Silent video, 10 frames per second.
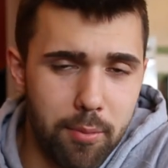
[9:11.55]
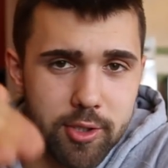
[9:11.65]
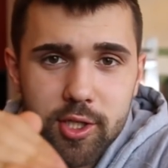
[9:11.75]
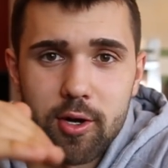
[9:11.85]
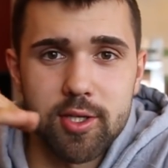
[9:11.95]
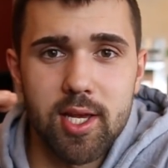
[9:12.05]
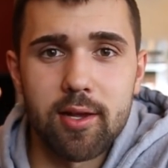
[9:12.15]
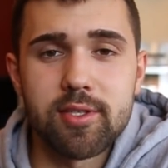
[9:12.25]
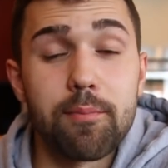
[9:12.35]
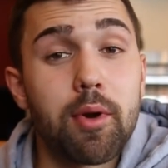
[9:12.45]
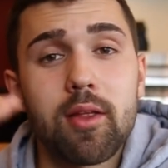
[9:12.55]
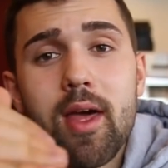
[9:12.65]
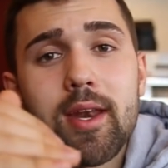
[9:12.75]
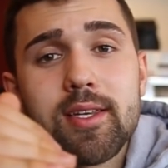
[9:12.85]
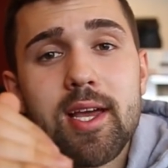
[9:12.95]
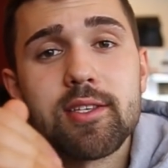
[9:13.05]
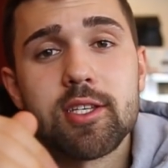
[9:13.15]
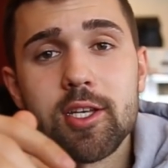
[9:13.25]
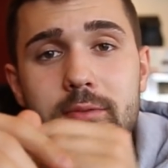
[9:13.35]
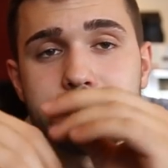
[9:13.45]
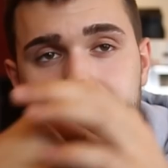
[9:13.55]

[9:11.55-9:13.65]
pushing ourselves to bring that intensity.